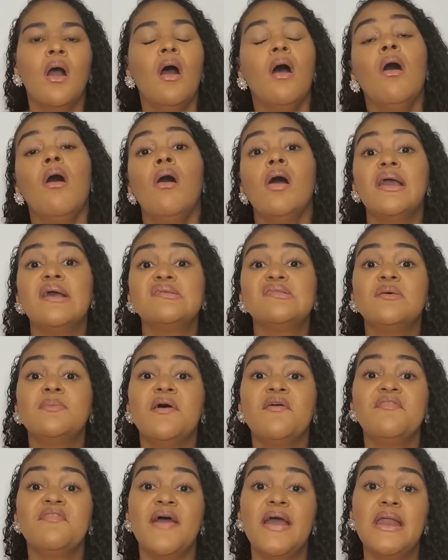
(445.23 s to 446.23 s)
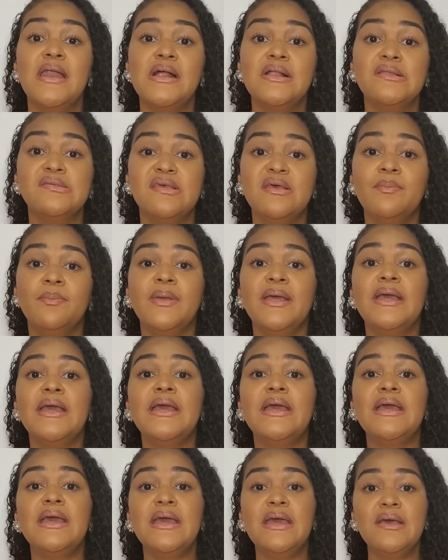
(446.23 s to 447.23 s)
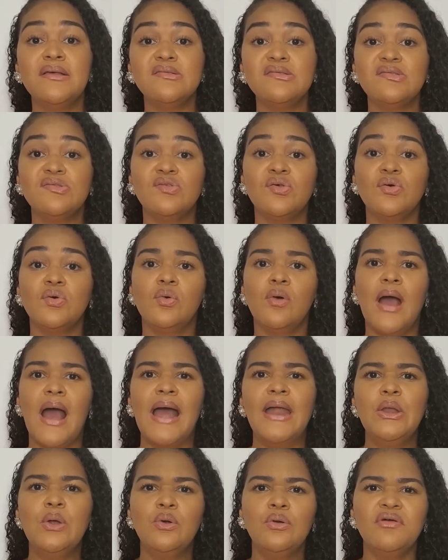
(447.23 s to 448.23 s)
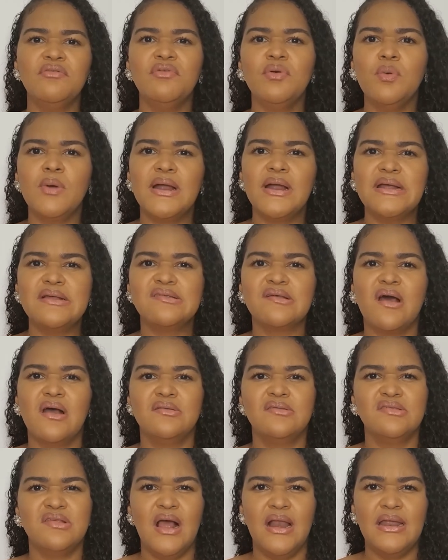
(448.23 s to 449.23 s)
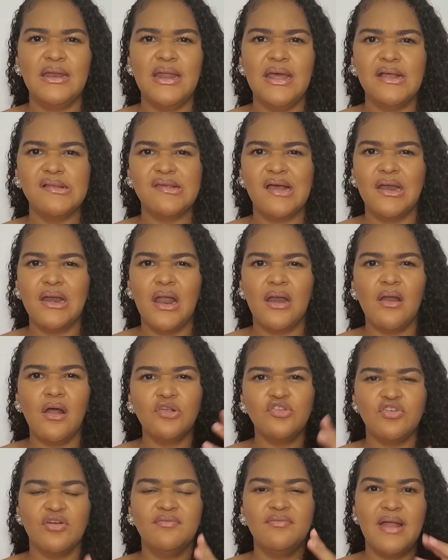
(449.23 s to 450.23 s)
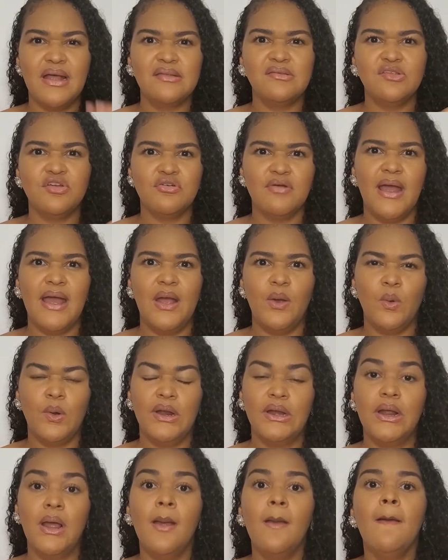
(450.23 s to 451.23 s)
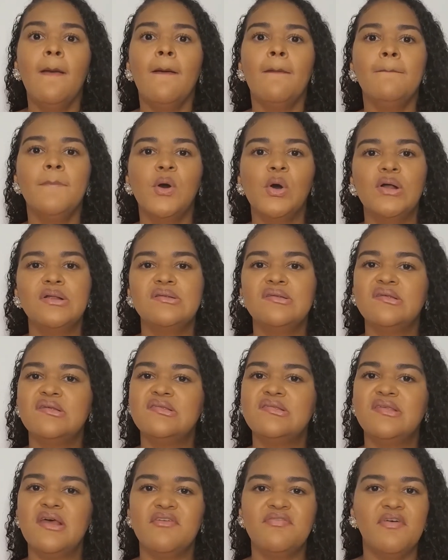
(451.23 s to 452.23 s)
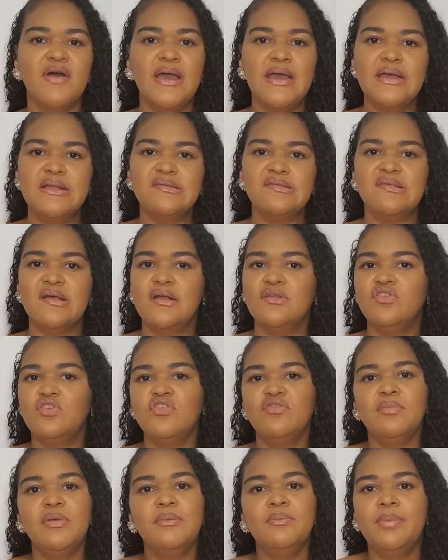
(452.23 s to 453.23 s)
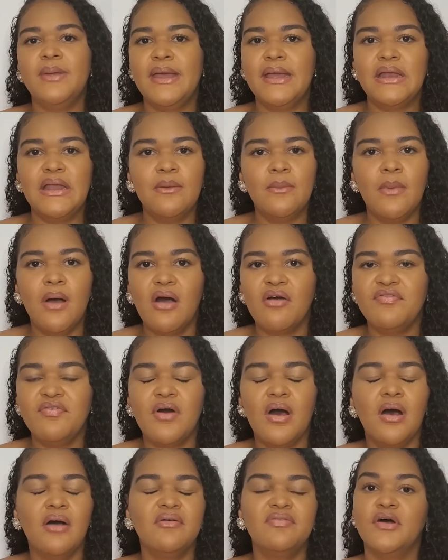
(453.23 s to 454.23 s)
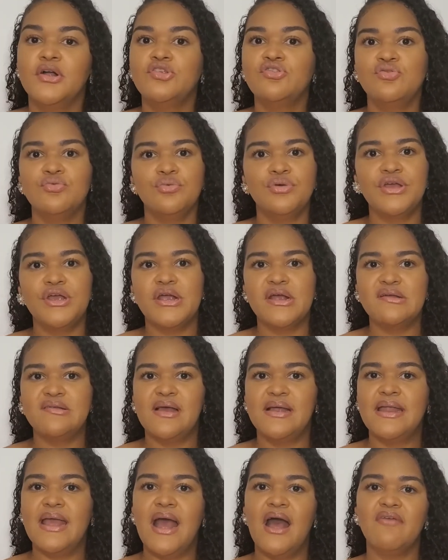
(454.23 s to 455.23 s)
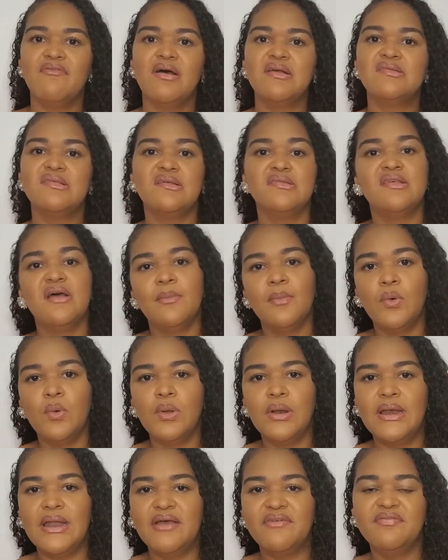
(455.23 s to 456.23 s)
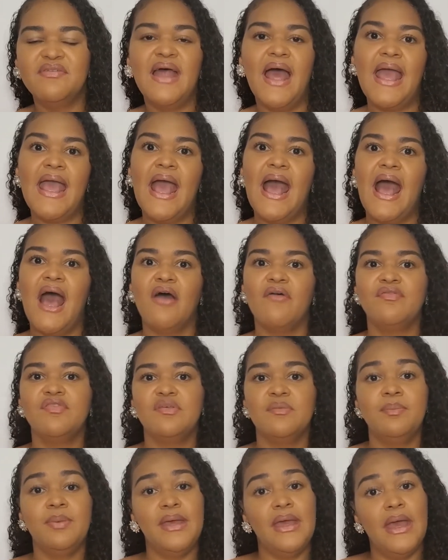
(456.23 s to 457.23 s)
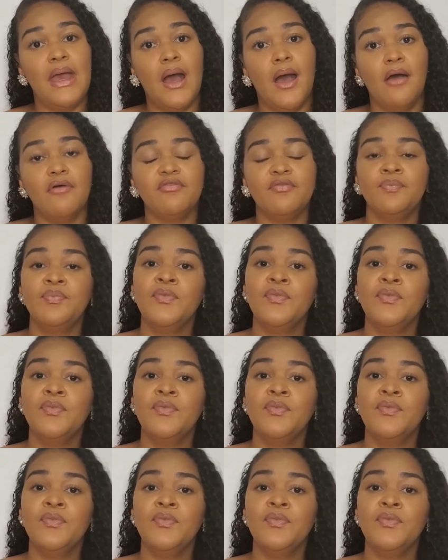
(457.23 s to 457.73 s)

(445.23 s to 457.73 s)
Okay, so my final tip is to, I don't know if the word is consolidated, I'm not sure if that's the right word, but say for instance you've been paying them off for 2 years, and you have a set amount left that you have to pay off.